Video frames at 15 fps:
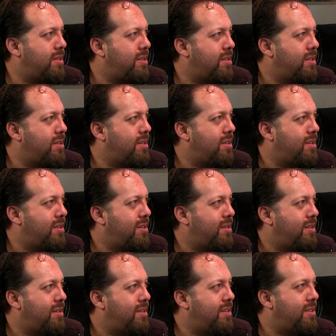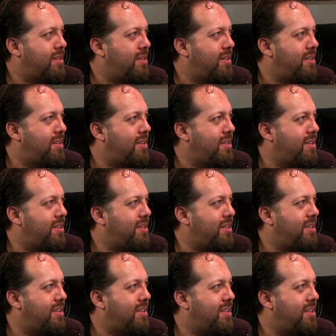
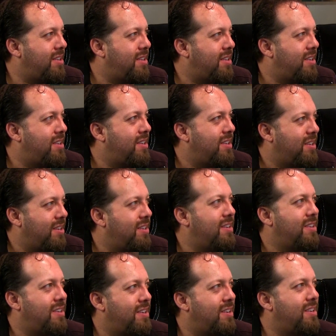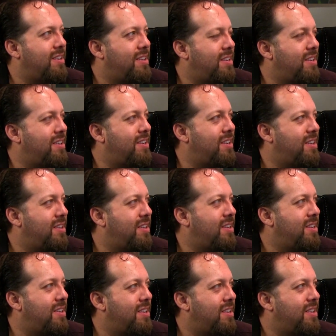
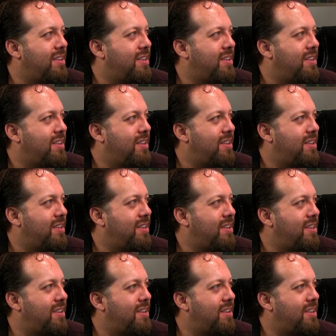The person shown says nothing.